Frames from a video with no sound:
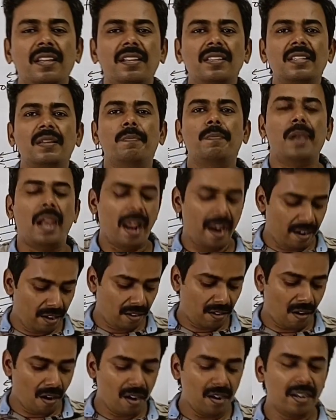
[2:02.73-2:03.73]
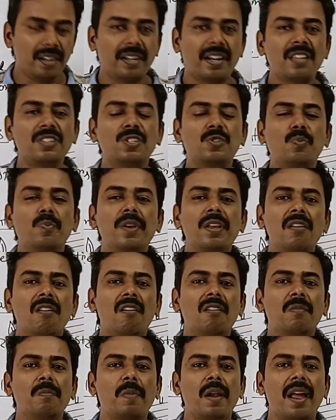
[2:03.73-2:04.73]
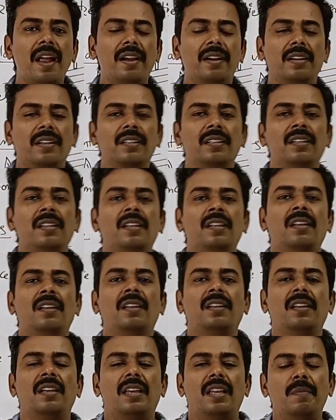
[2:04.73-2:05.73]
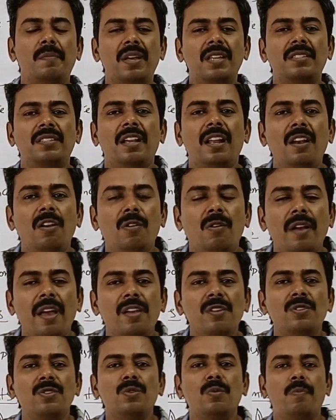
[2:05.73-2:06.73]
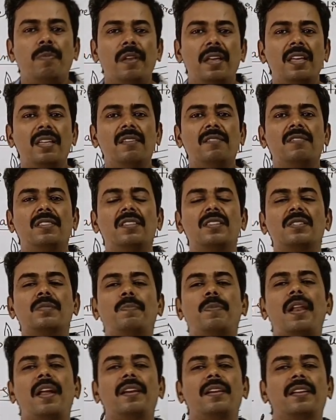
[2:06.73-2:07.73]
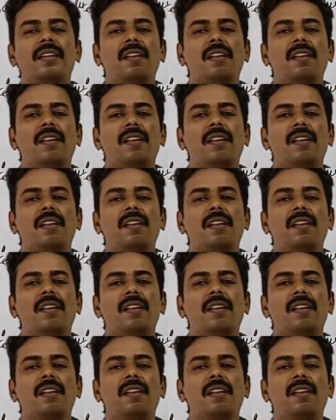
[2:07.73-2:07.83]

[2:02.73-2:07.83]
is a plant called touch me not plant. In my childhood I used to play with this plant a